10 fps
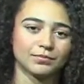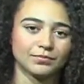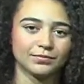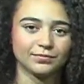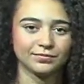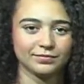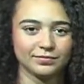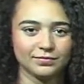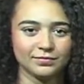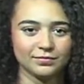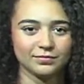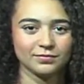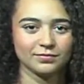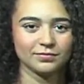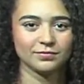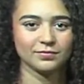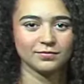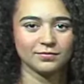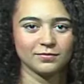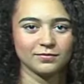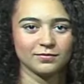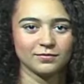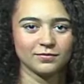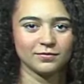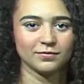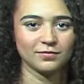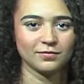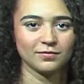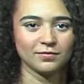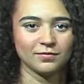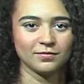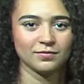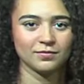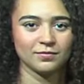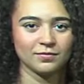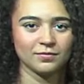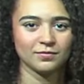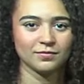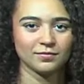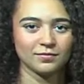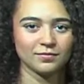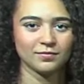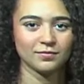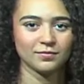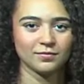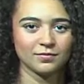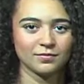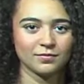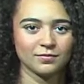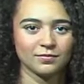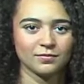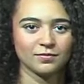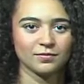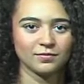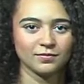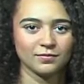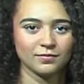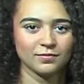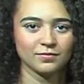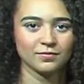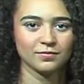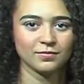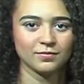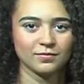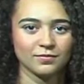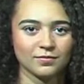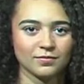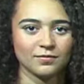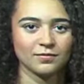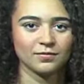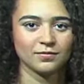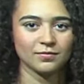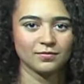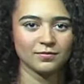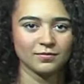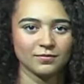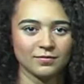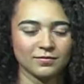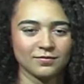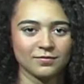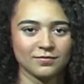(not speaking)